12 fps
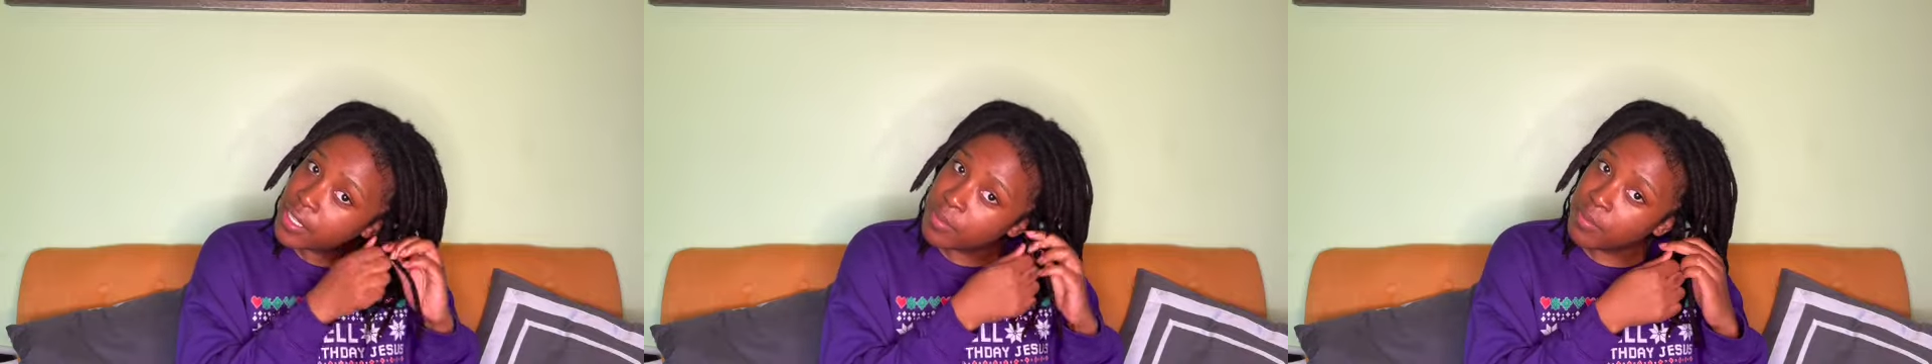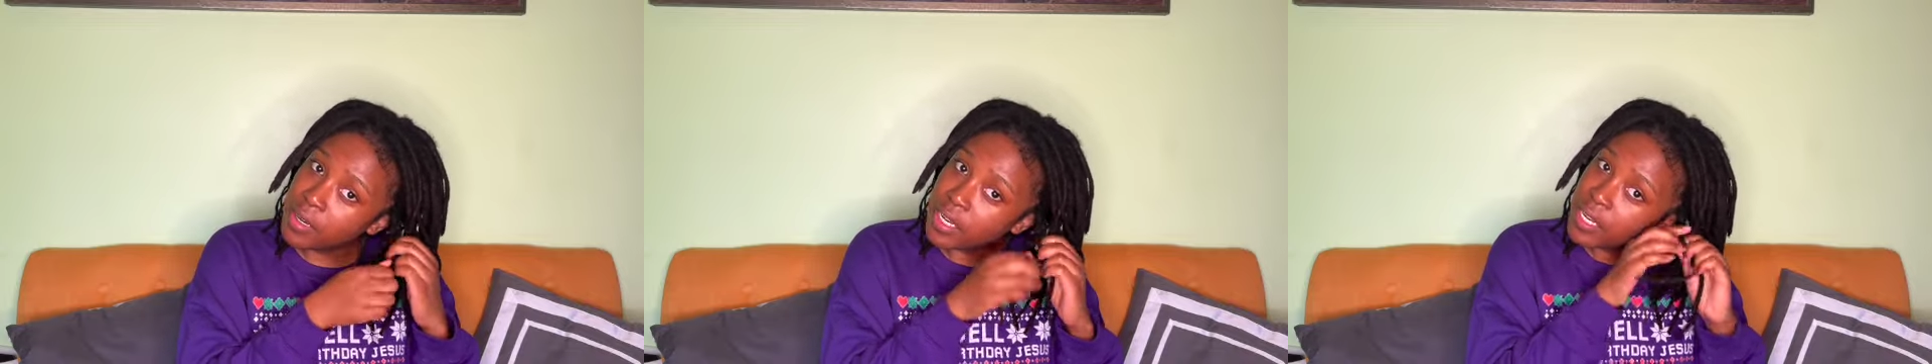
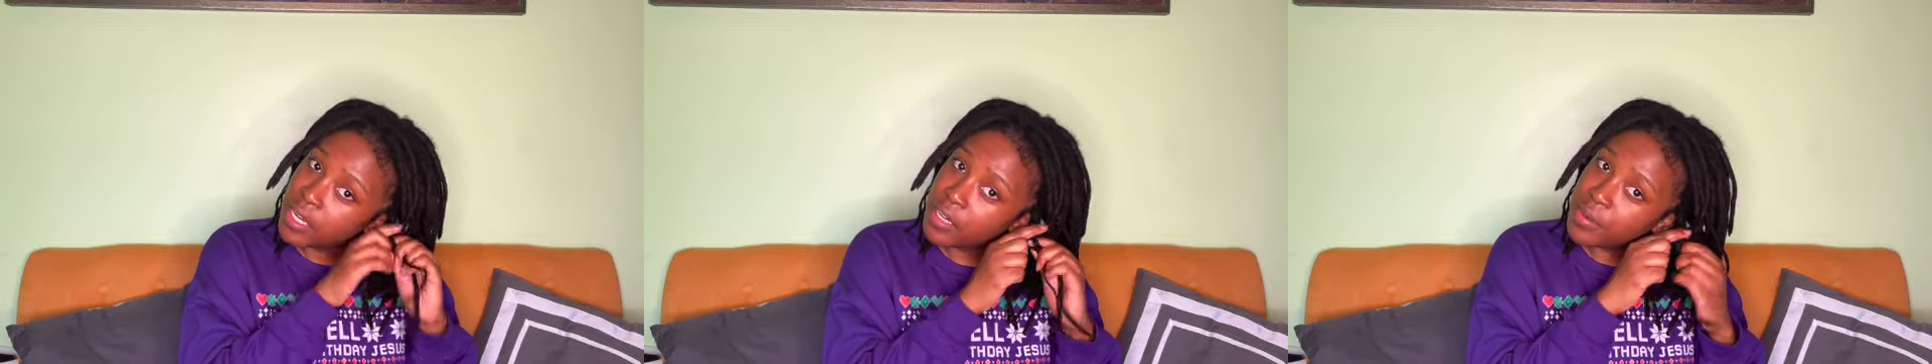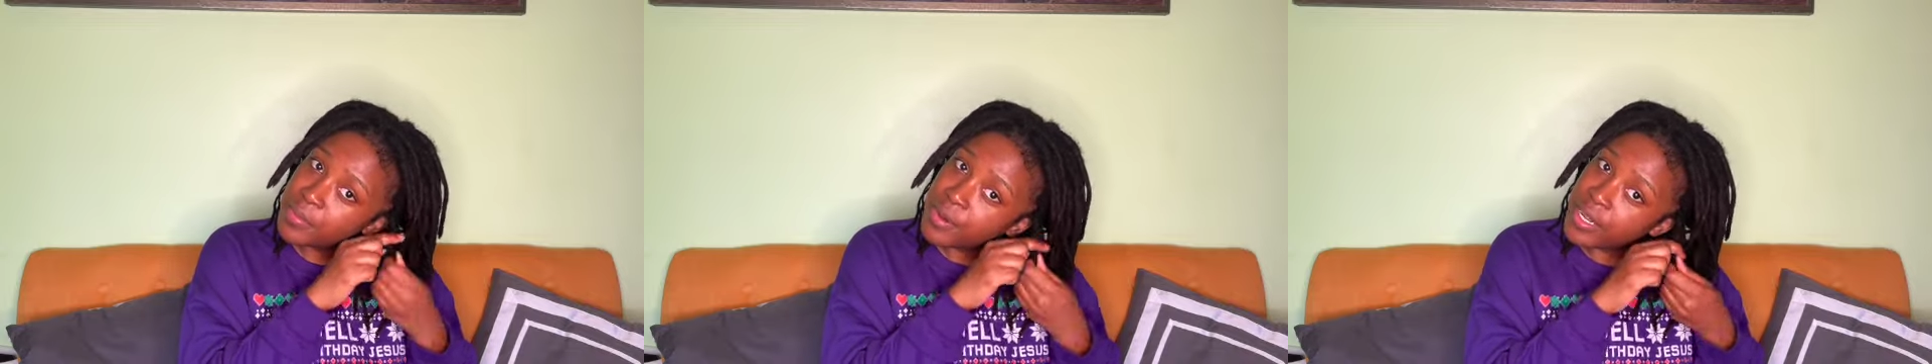
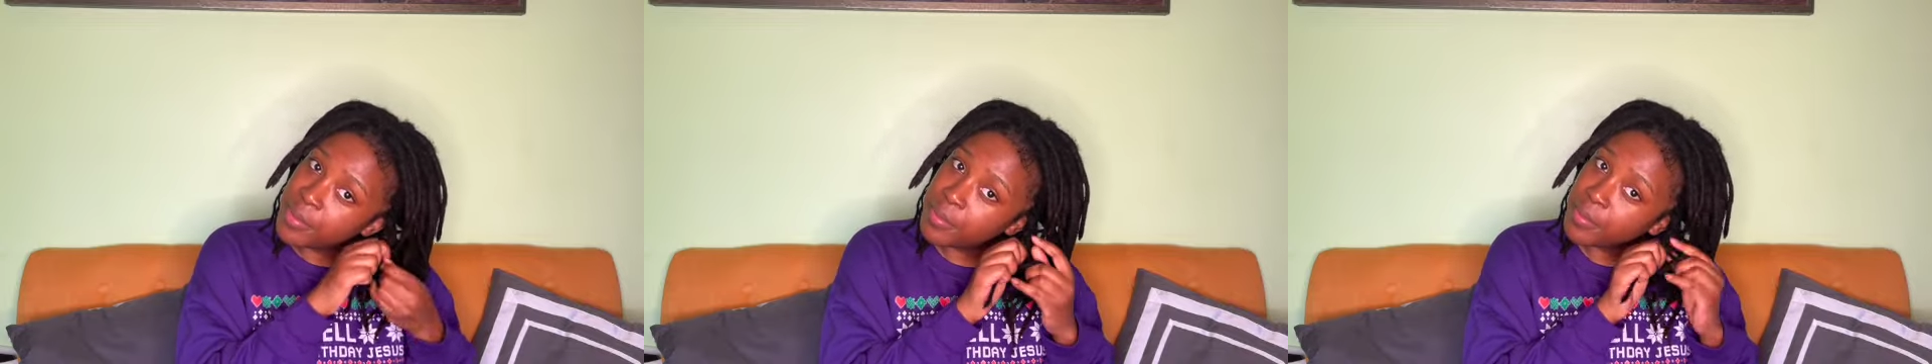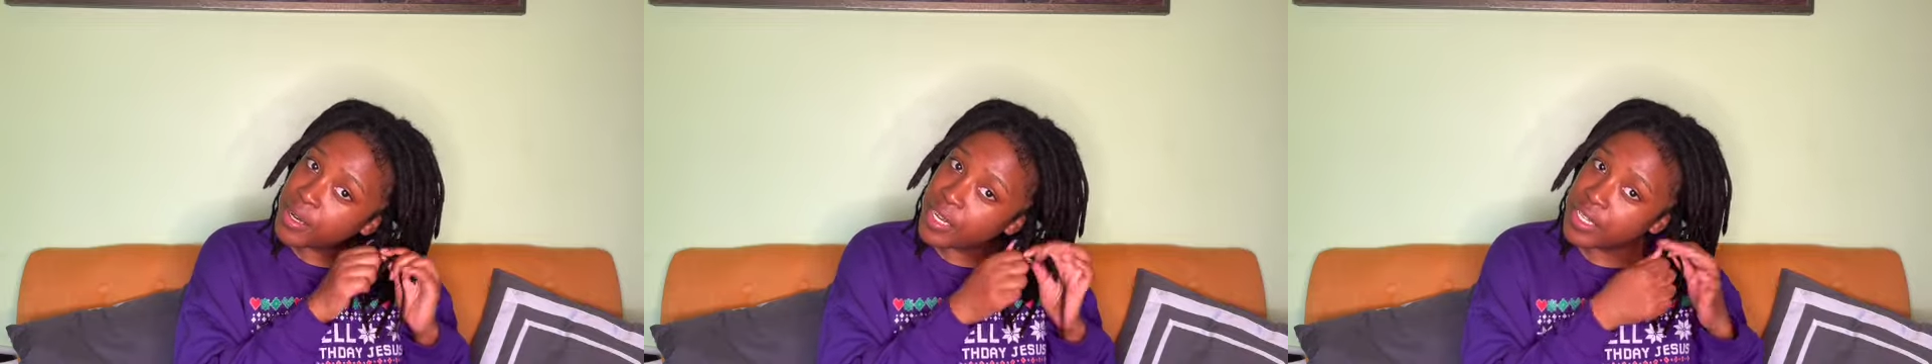
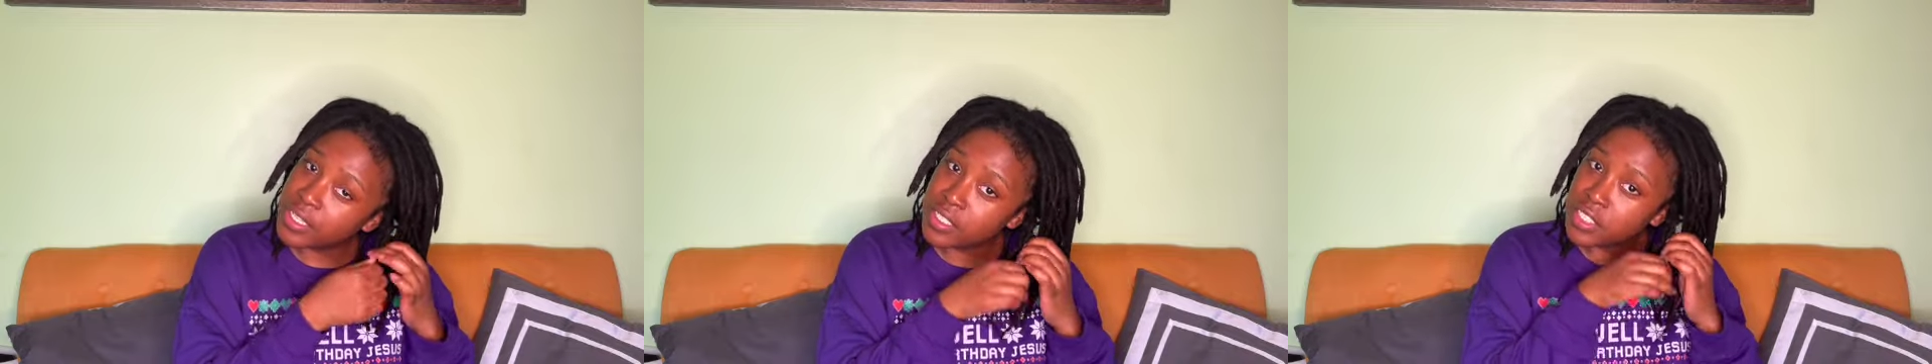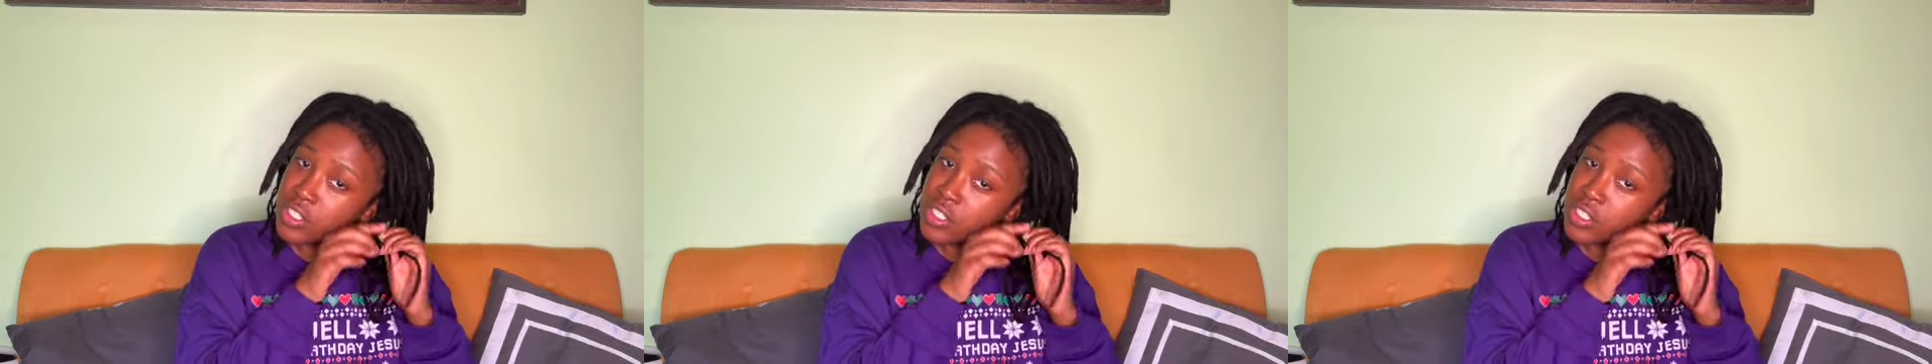to